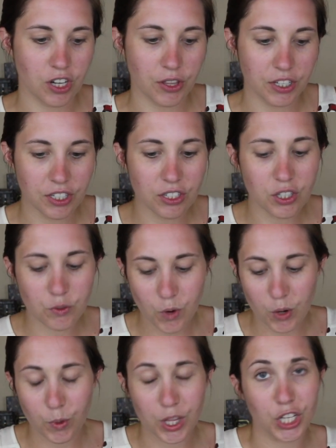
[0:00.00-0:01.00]
Now this is the
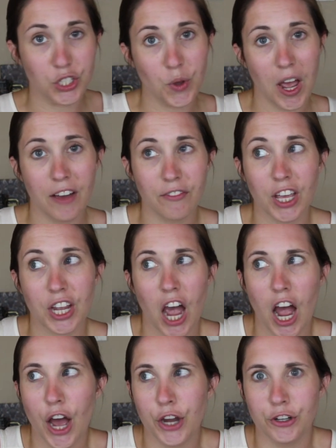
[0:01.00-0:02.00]
one where they do have like
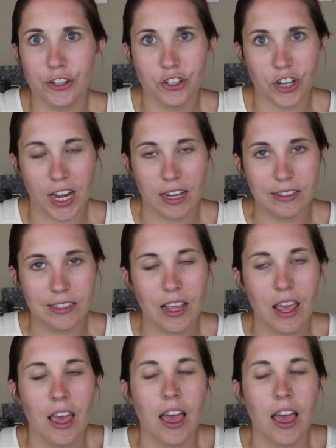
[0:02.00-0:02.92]
100 shades.